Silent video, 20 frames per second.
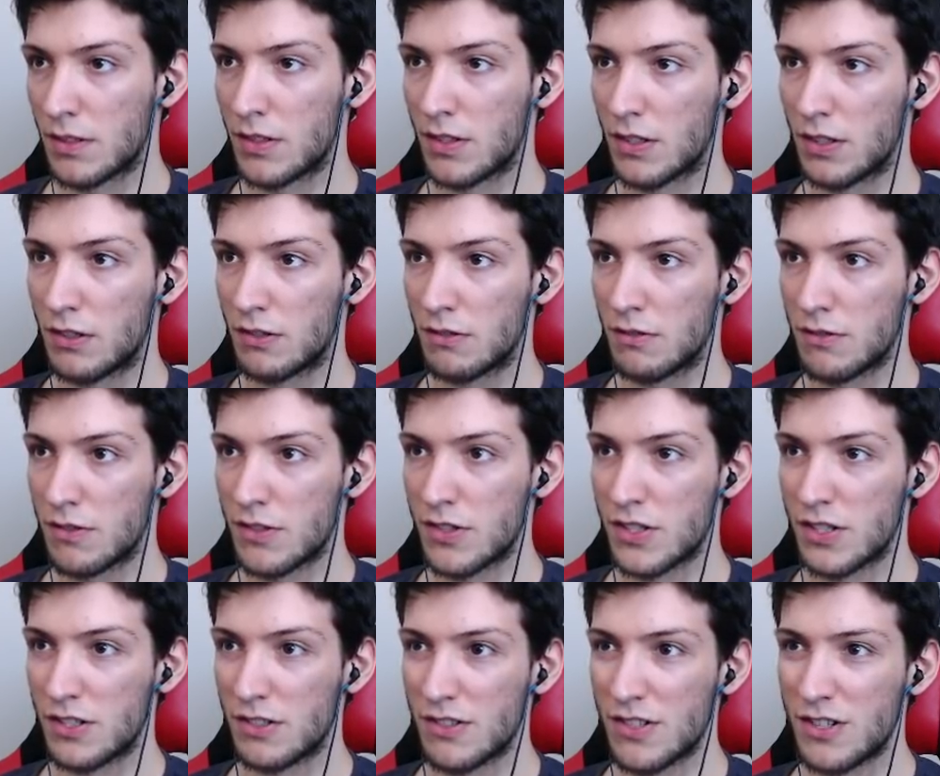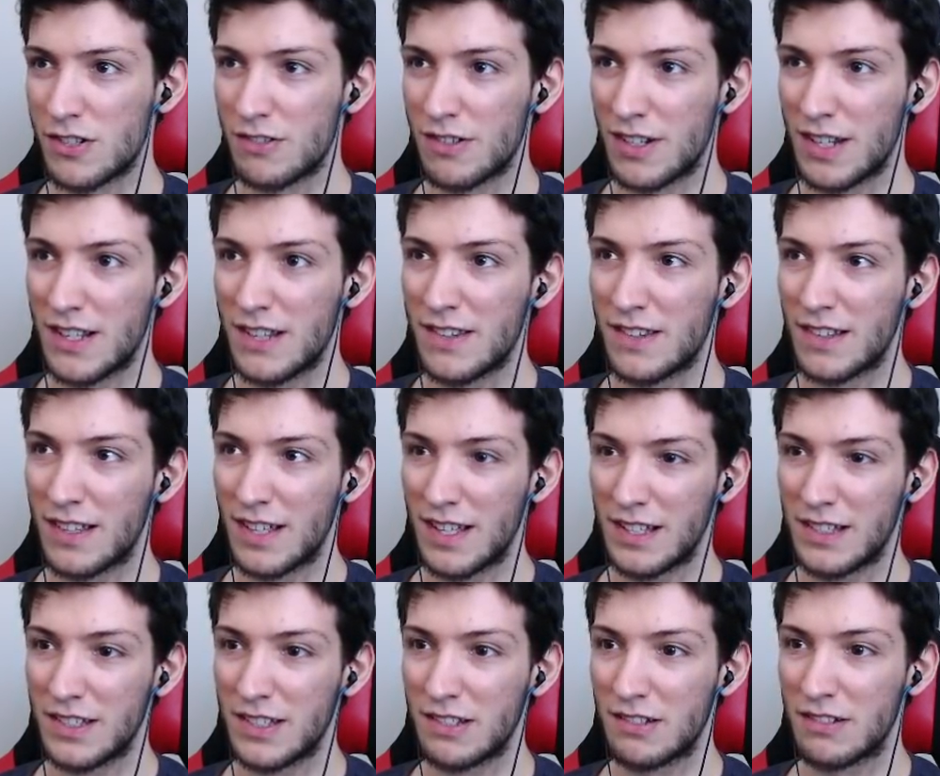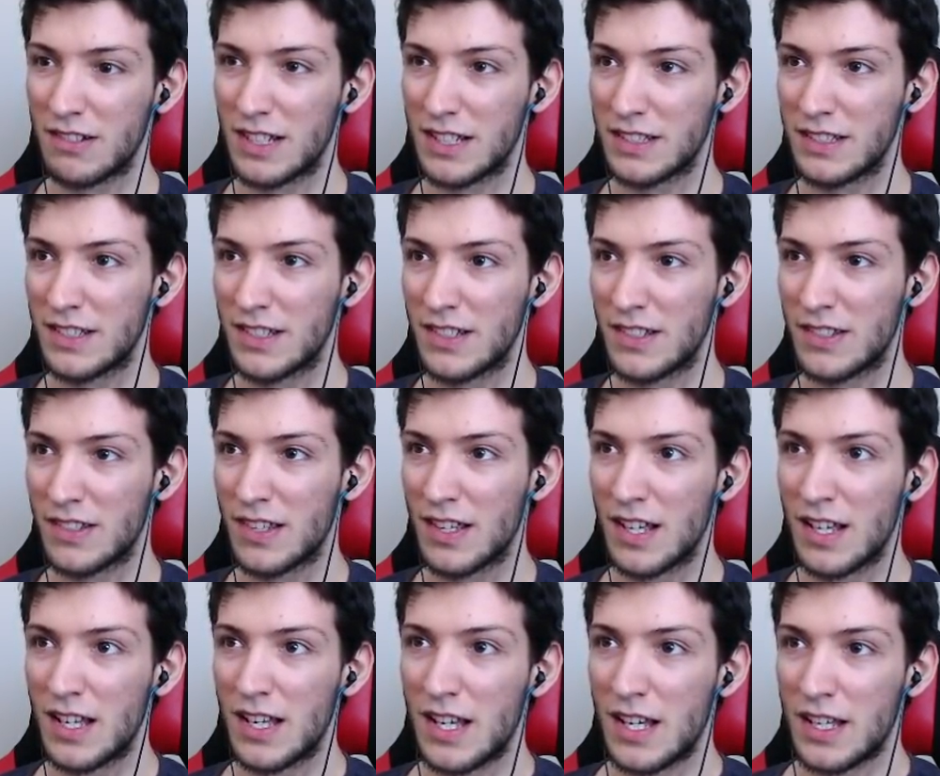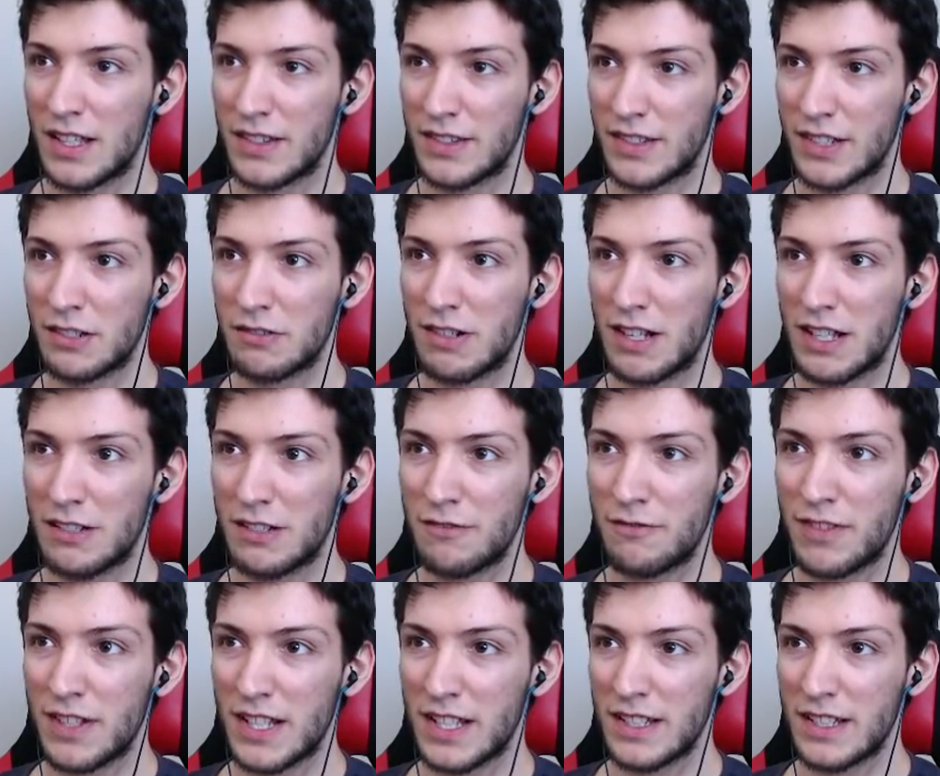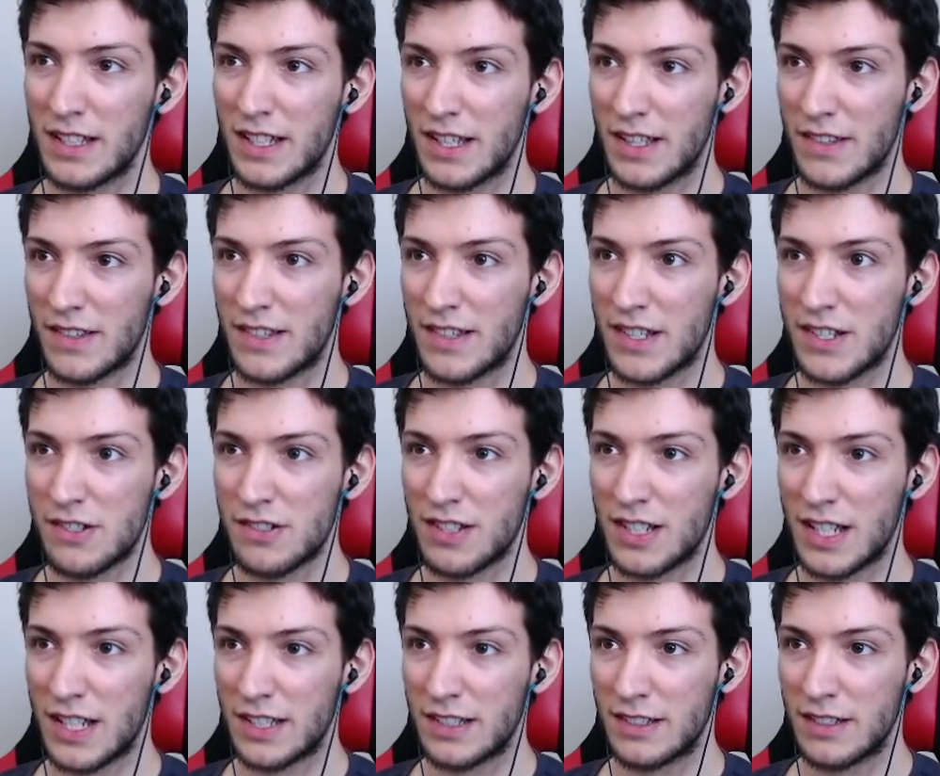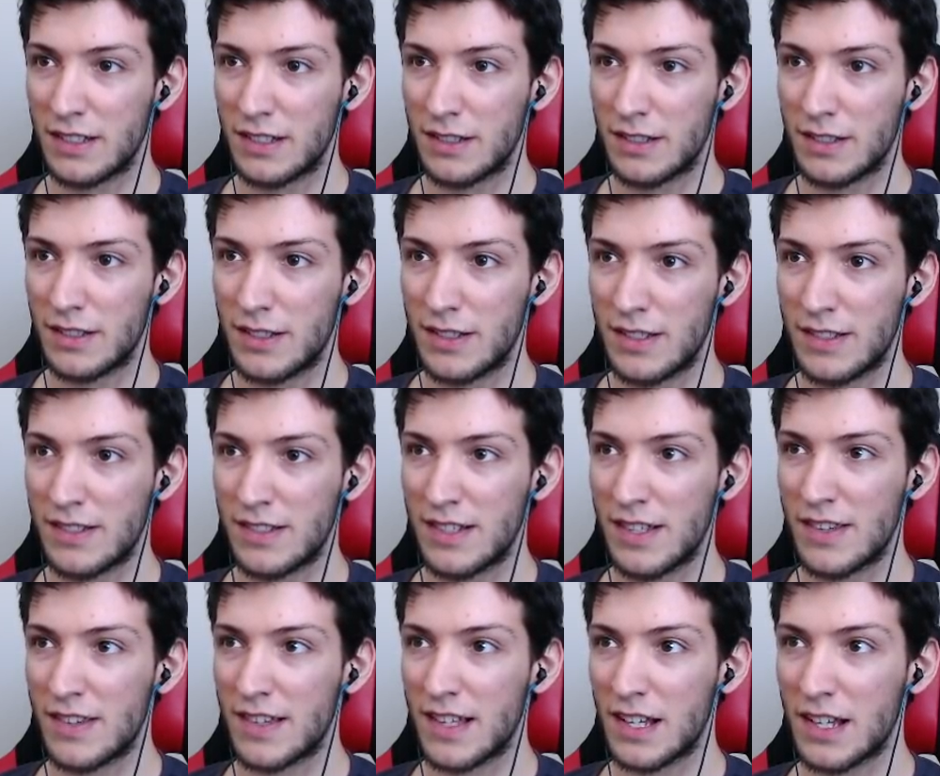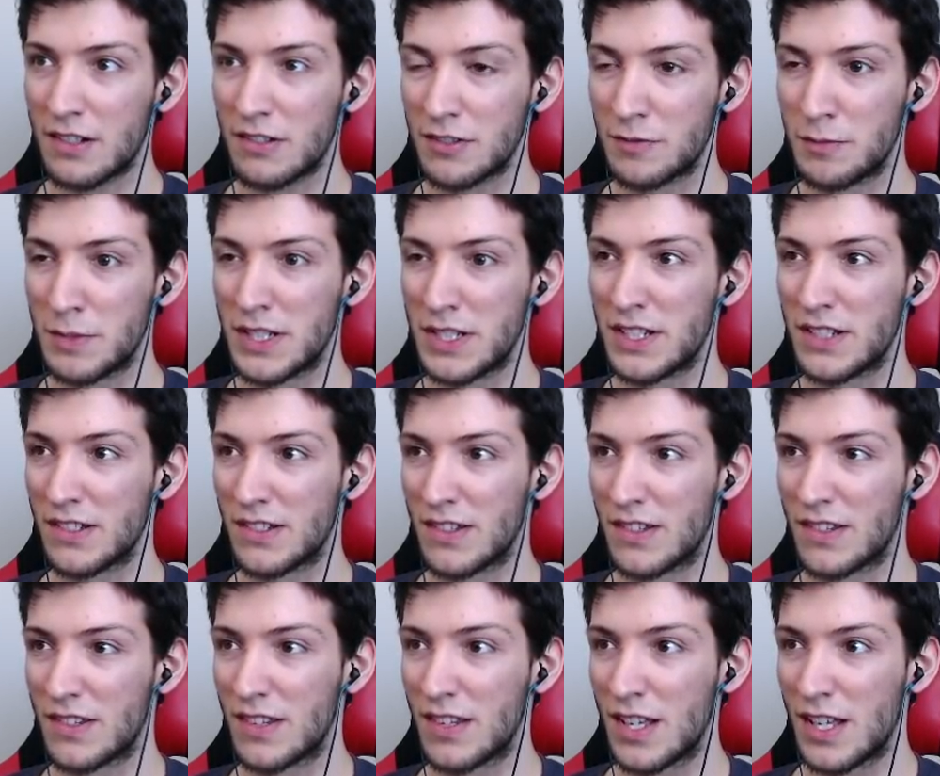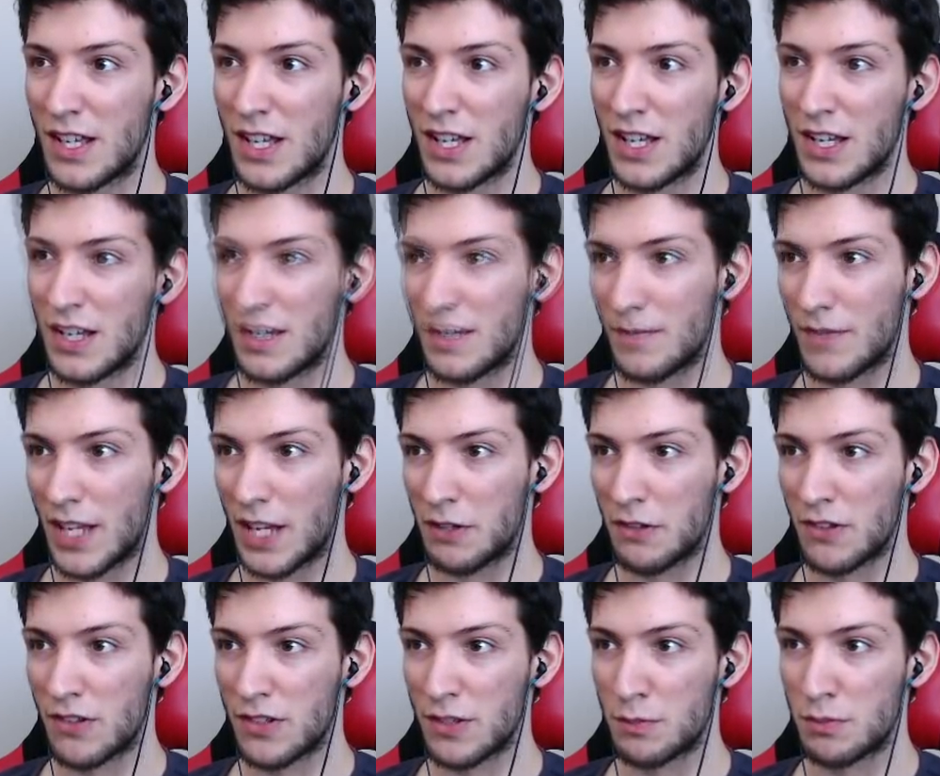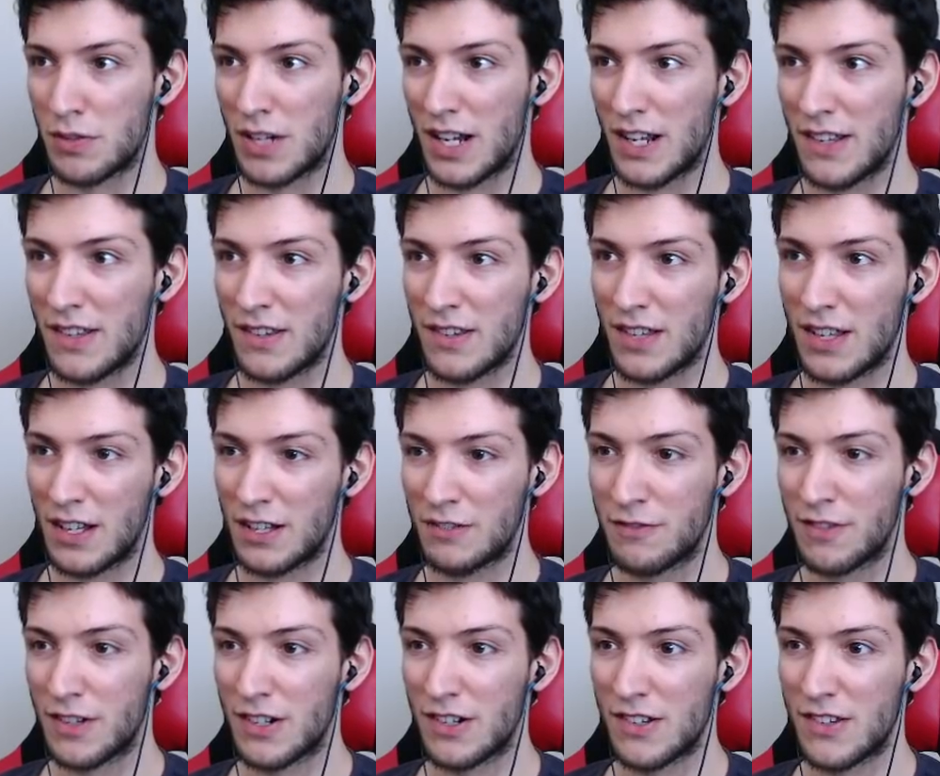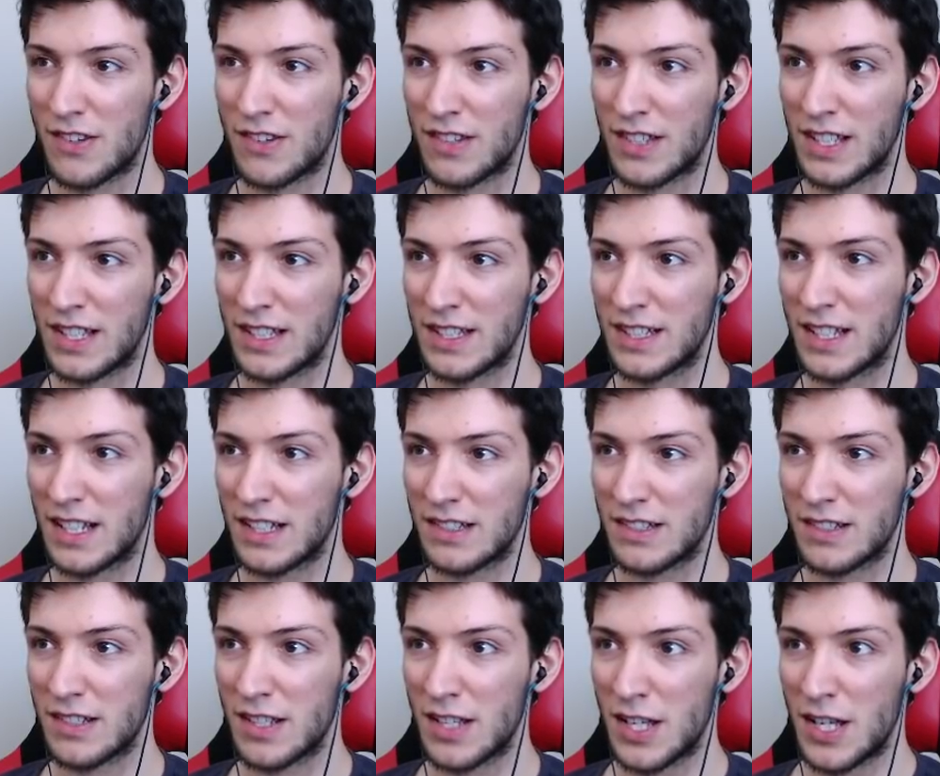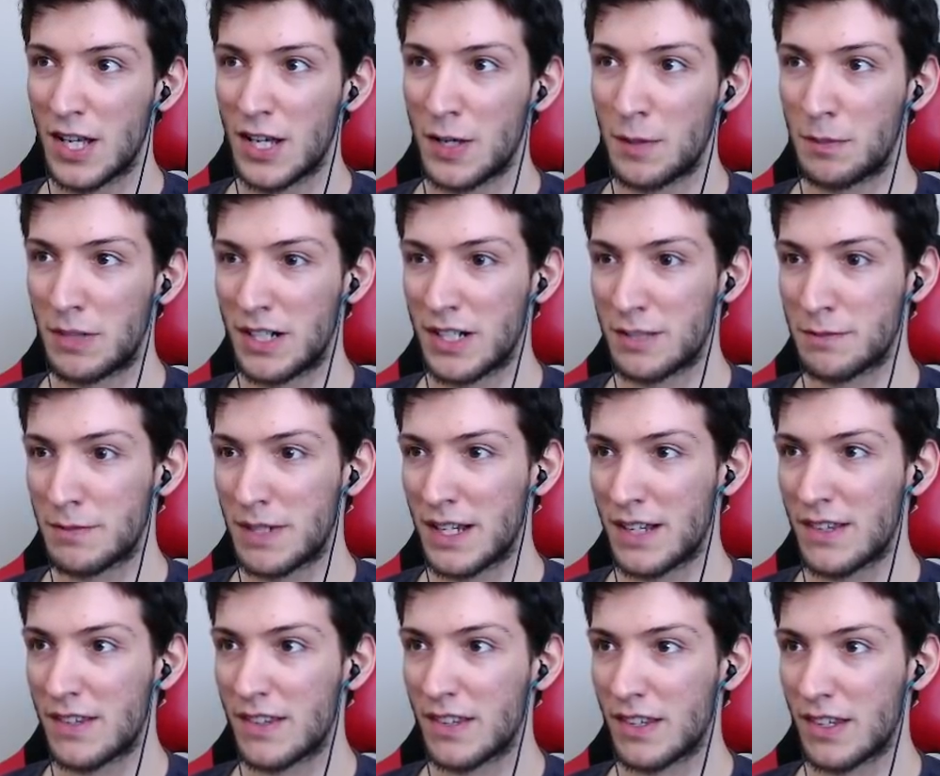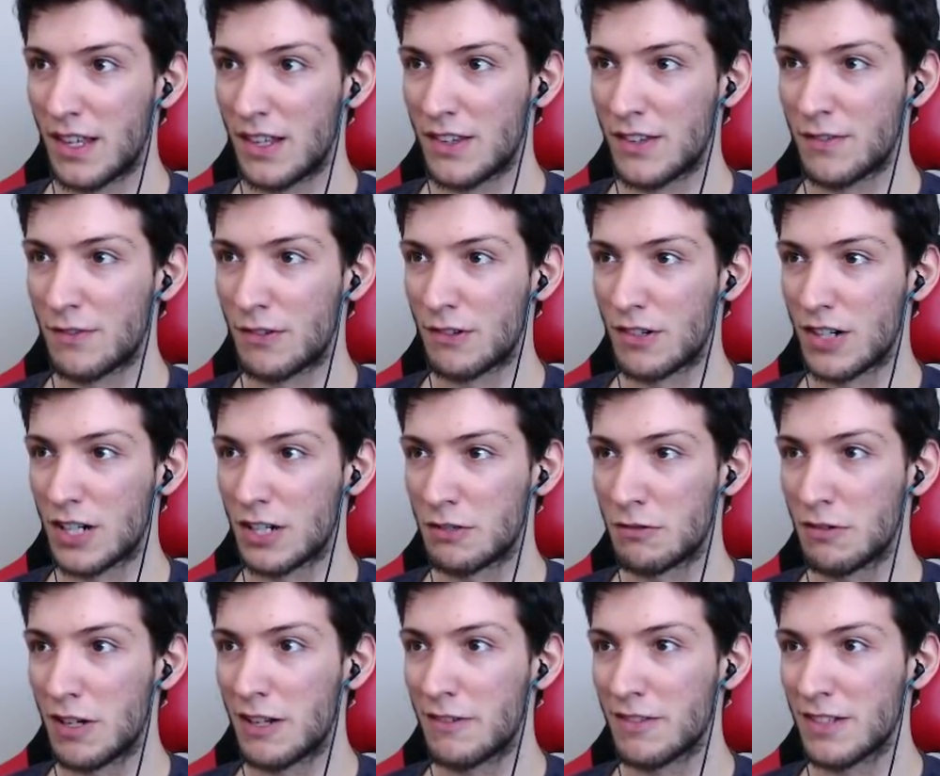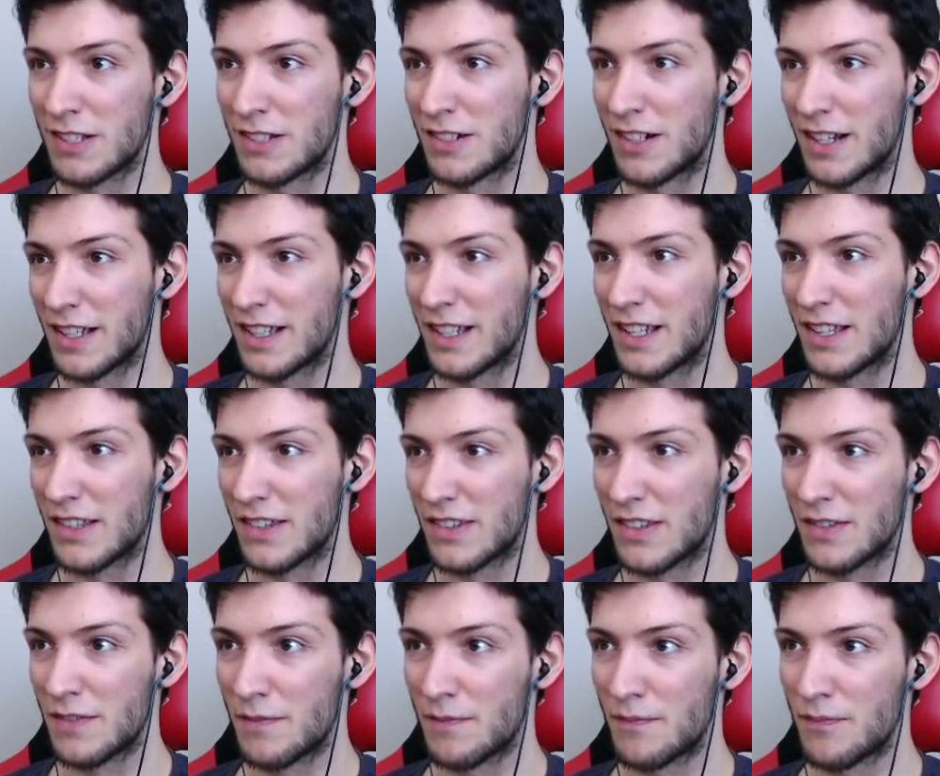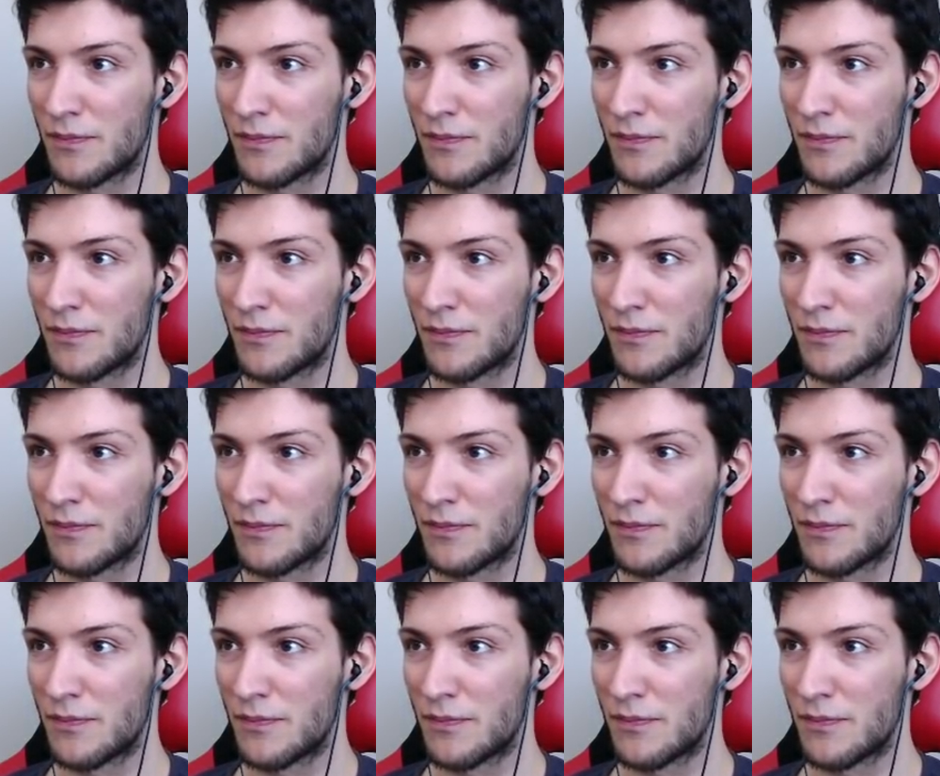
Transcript: So short straight and Q like this. The great thing is that you can easily stack on minions. I was surprised at first seeing that. But it makes sense for her wave clear, I guess.